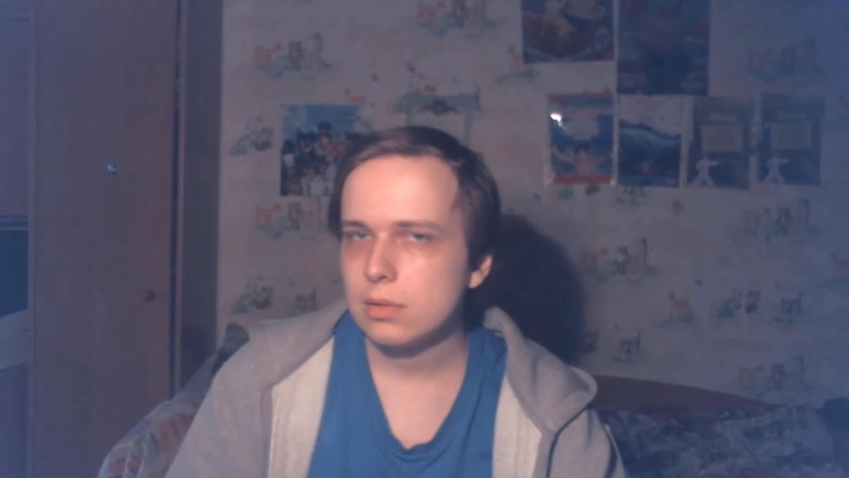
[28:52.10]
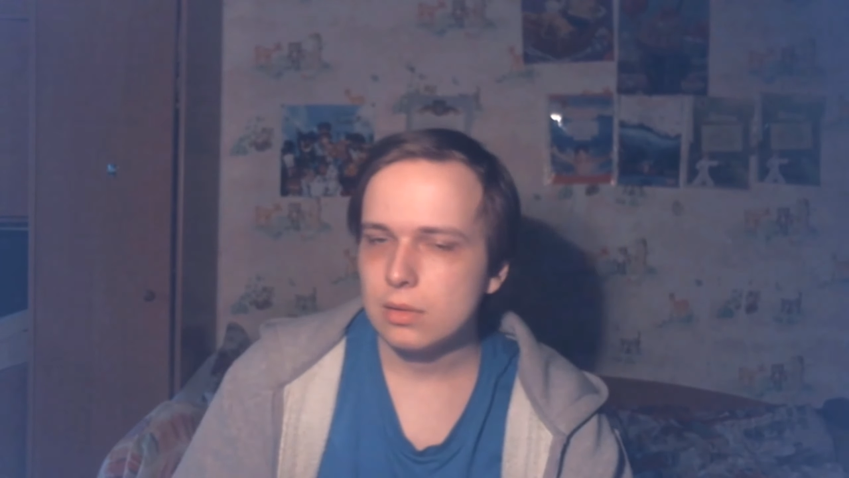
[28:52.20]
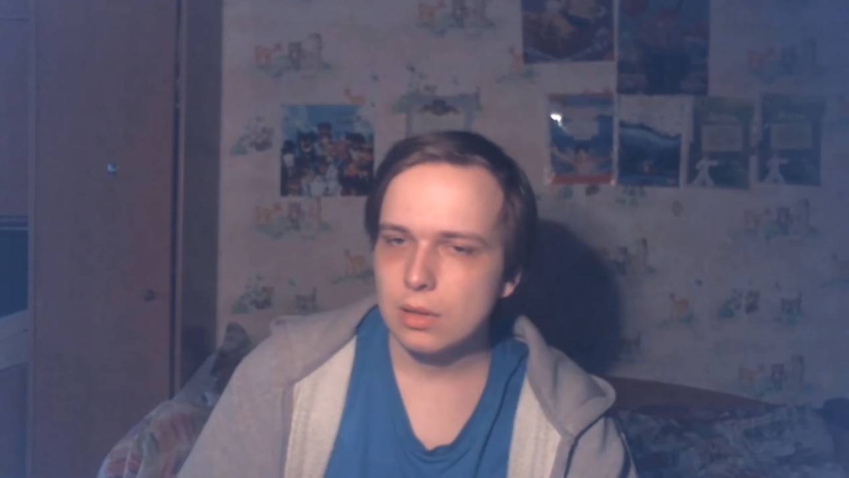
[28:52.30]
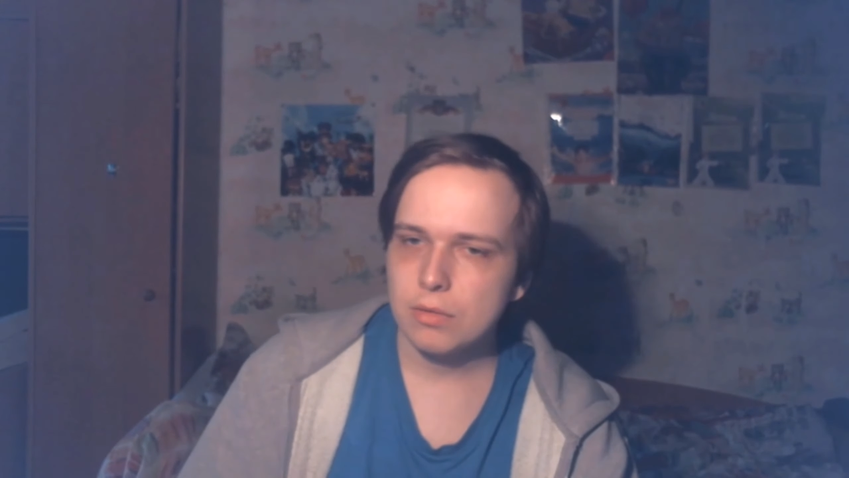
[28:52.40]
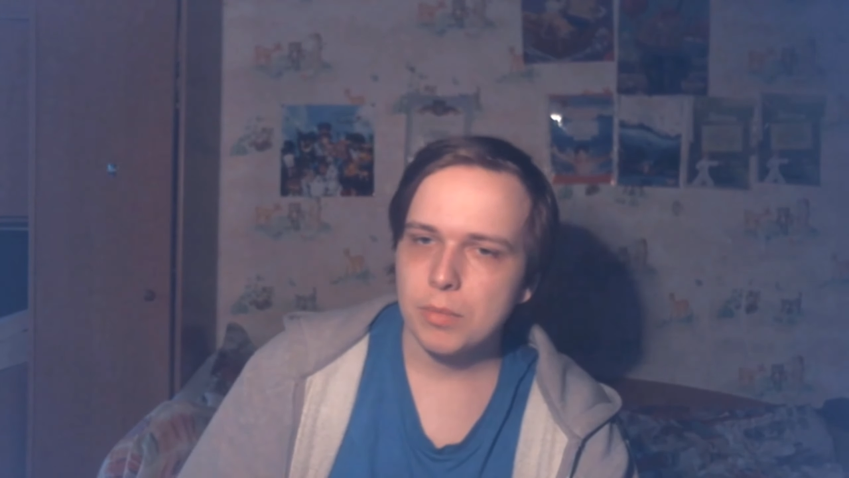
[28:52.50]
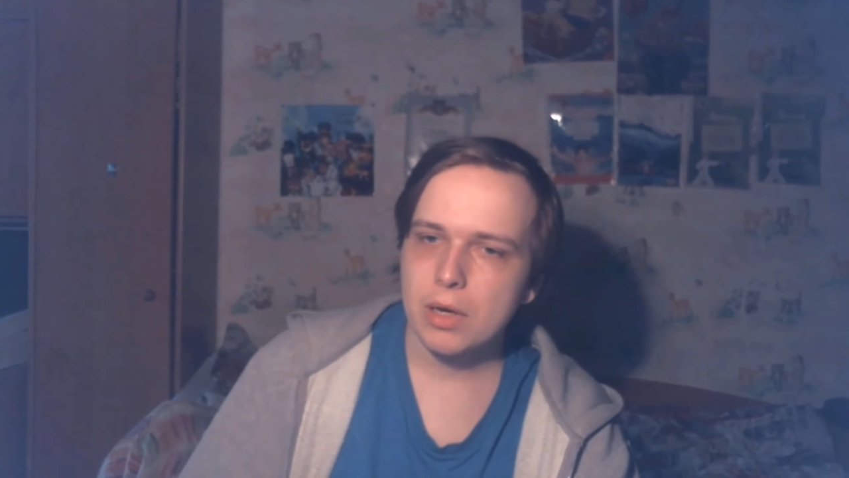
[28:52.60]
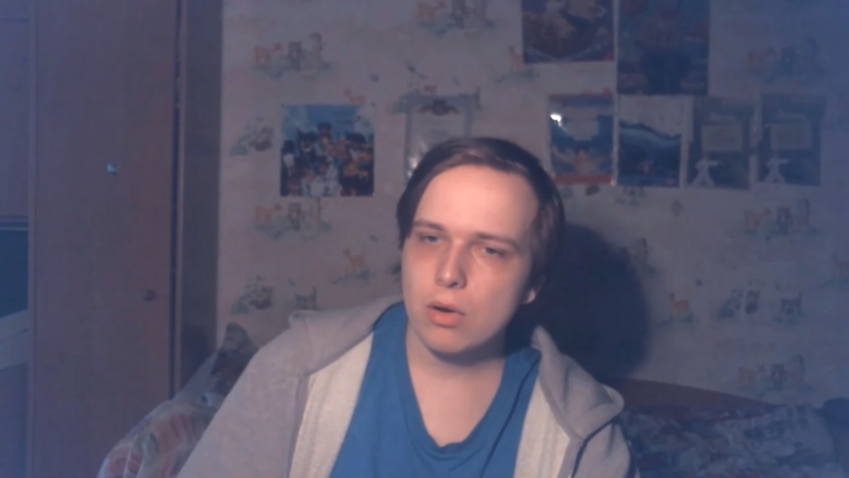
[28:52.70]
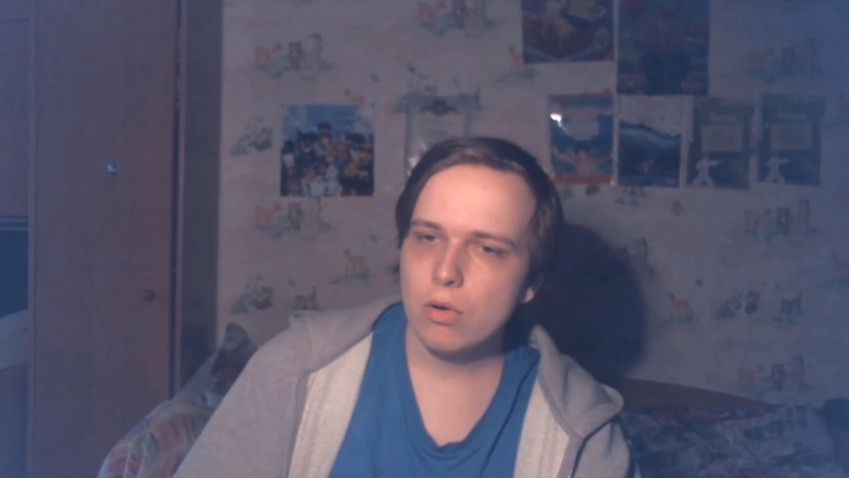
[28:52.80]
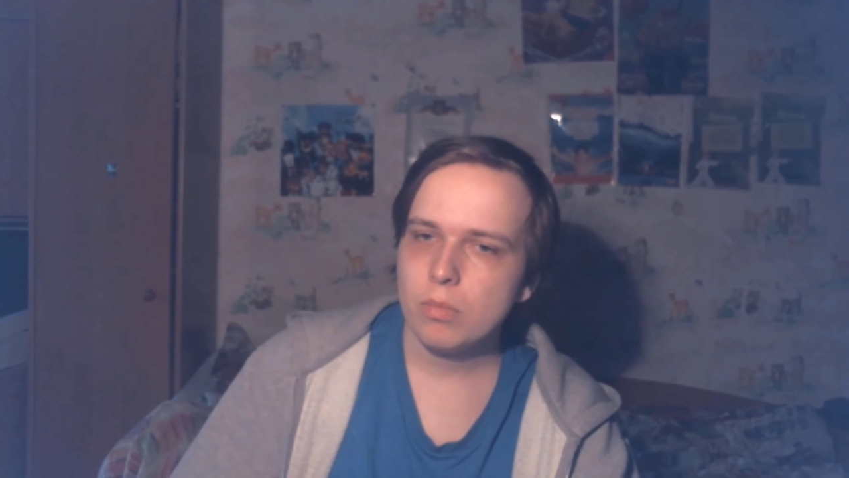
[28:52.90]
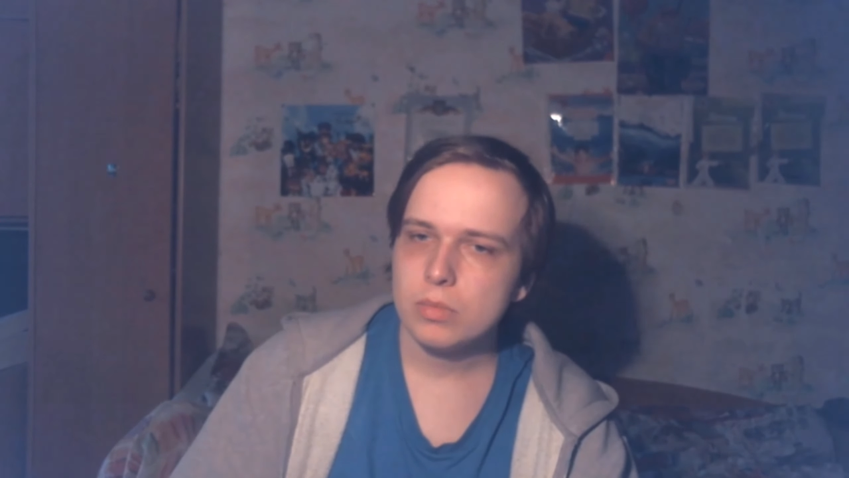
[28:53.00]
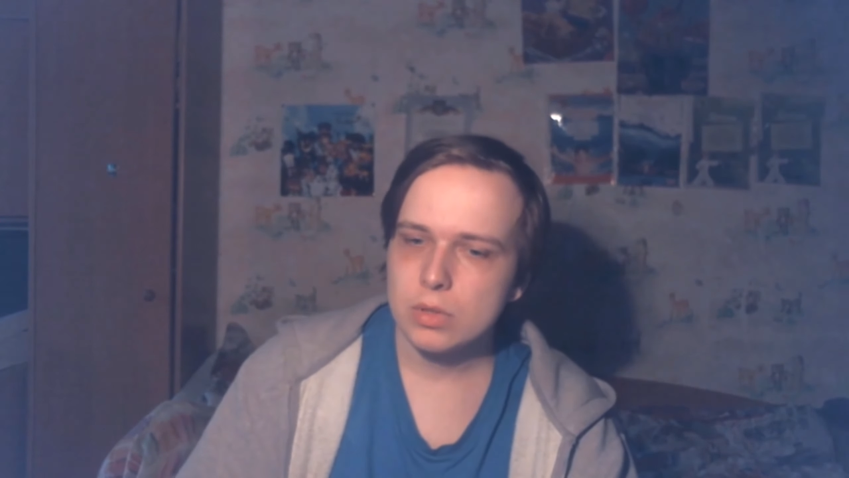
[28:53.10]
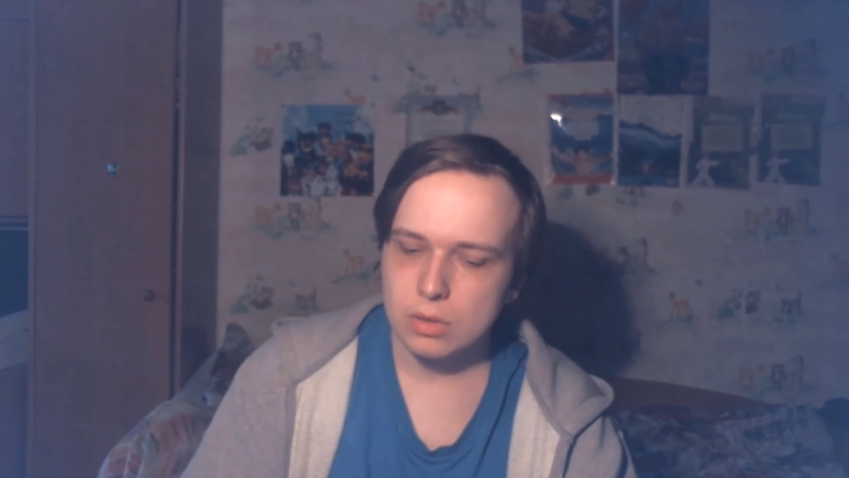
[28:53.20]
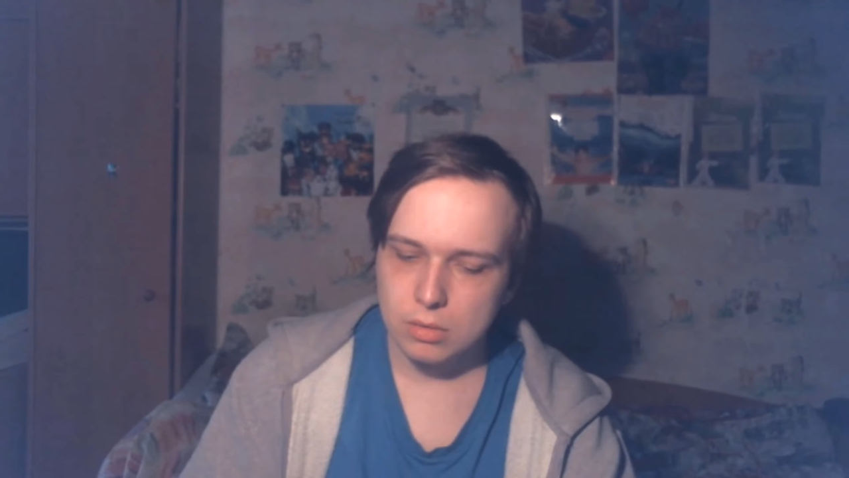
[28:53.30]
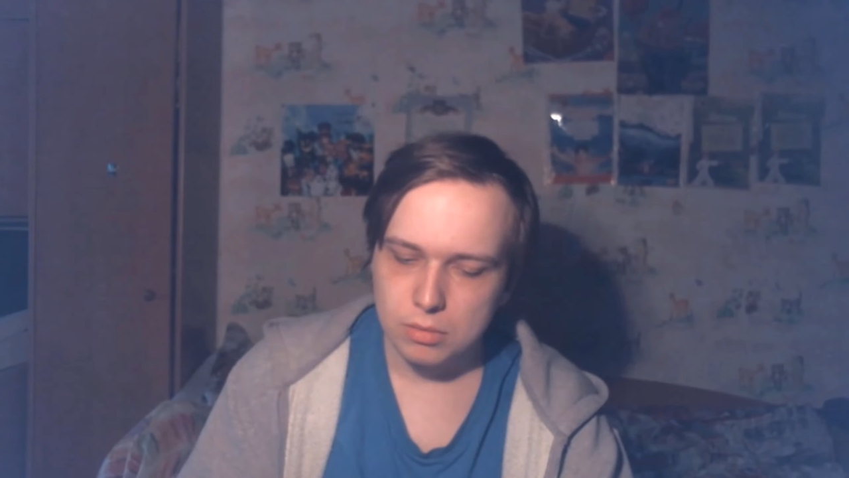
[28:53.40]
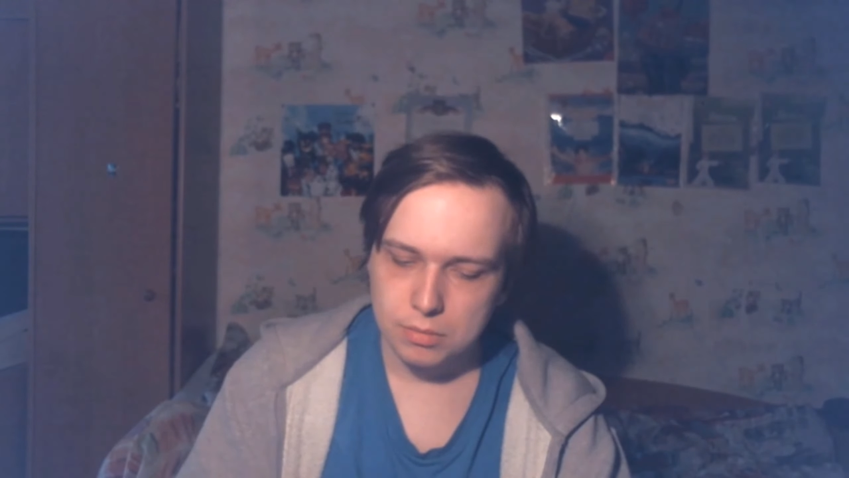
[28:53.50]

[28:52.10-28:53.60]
leave my home. So